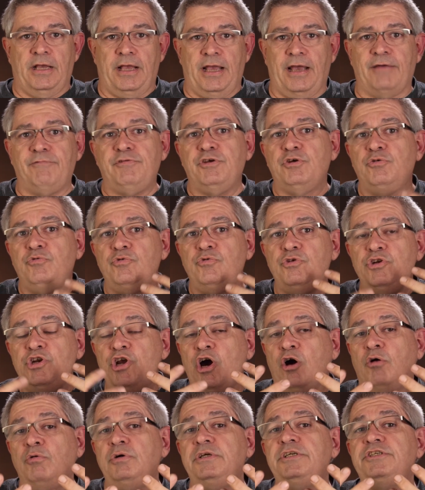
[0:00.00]
have you
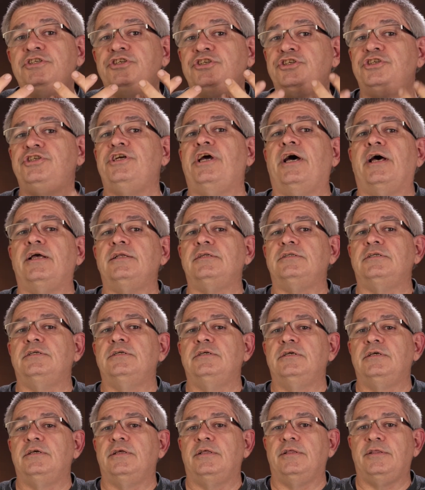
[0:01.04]
noticed yet
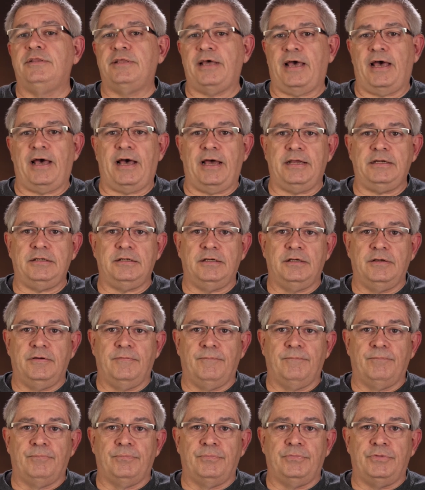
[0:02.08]
that
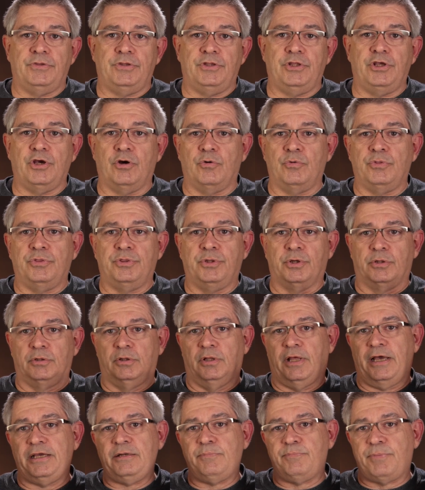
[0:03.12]
the
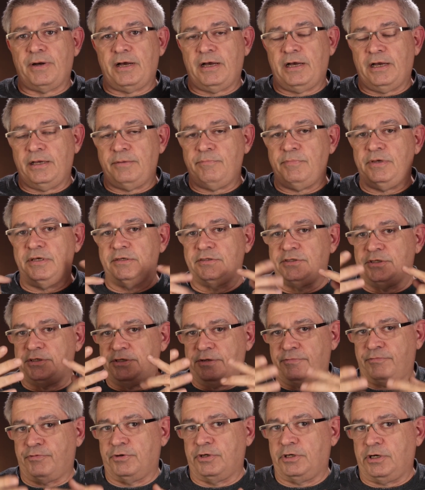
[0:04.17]
light behind me is a
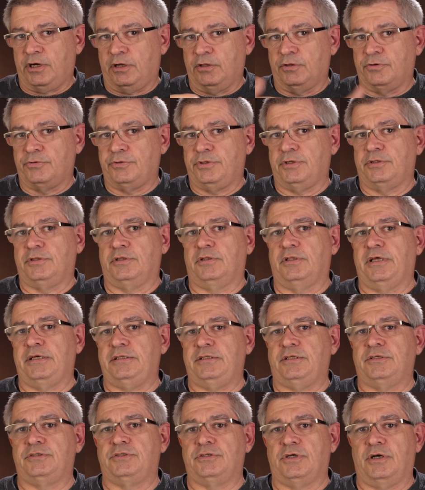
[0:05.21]
different color than the light
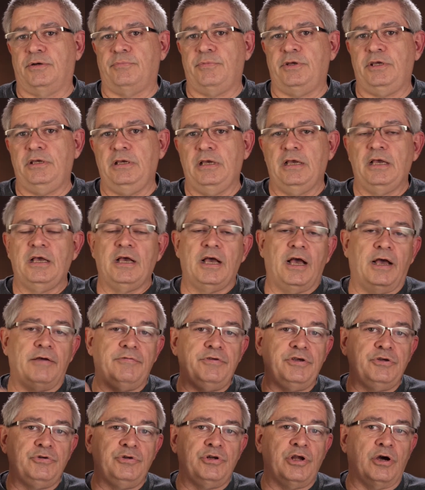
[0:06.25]
that's on me? Have
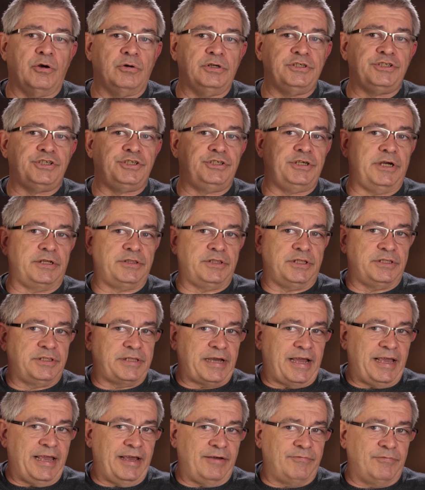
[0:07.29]
you noticed yet that
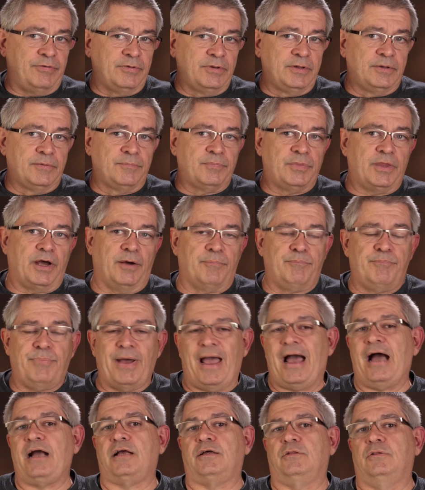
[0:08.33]
I have a
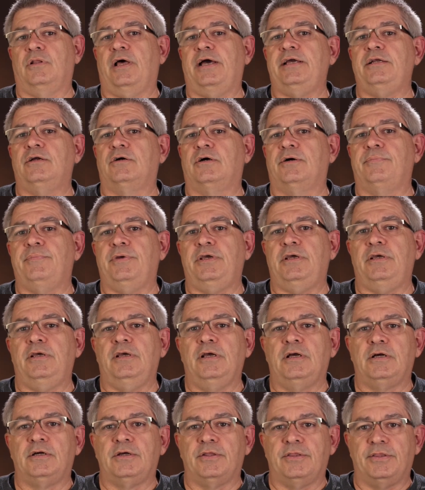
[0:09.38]
backlight on me
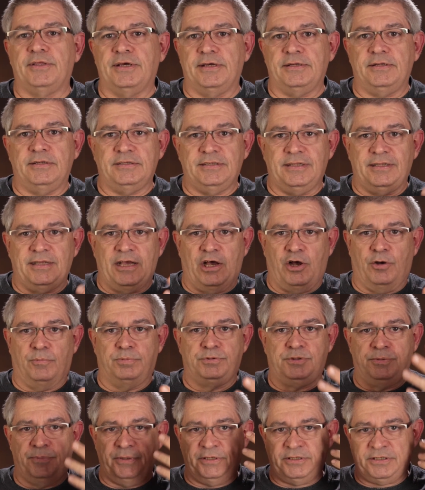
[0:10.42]
that
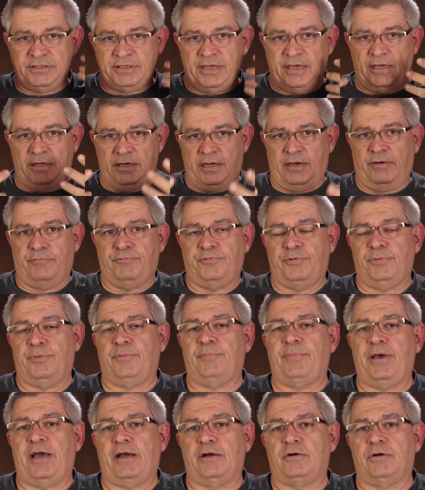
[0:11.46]
helps me stand out from the
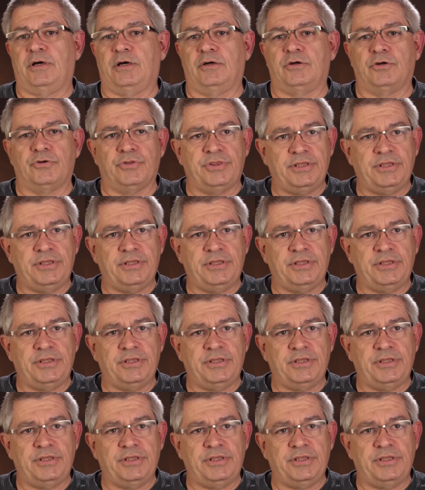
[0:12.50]
background? Are